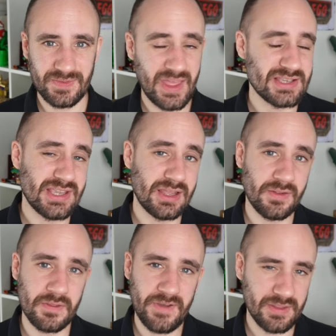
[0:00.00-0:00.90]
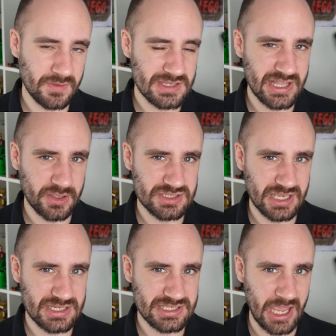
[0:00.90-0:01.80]
That said, the fact that this LEGO
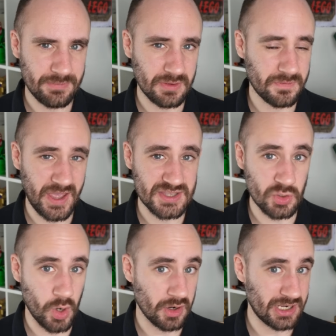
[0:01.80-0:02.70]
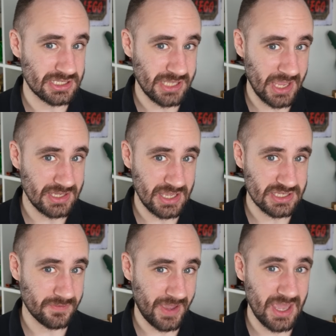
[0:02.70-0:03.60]
set is aimed at fans who are at least 8
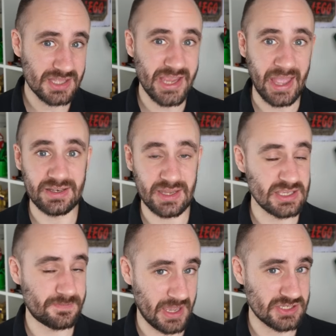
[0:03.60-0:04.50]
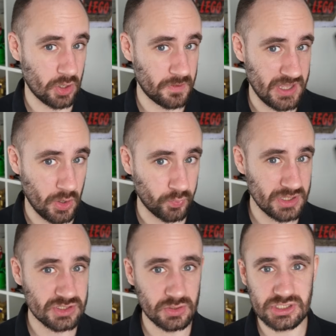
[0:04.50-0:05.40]
years of age and is based on the
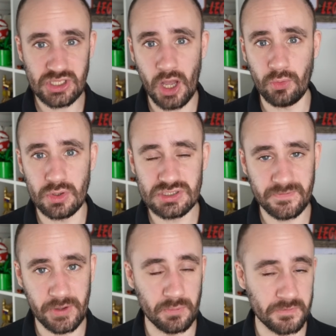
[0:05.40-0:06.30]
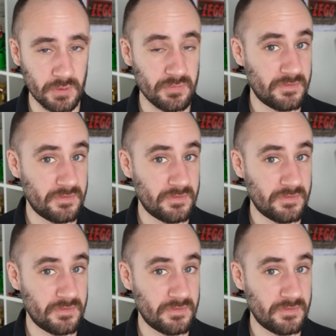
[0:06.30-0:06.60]
original Star Wars film from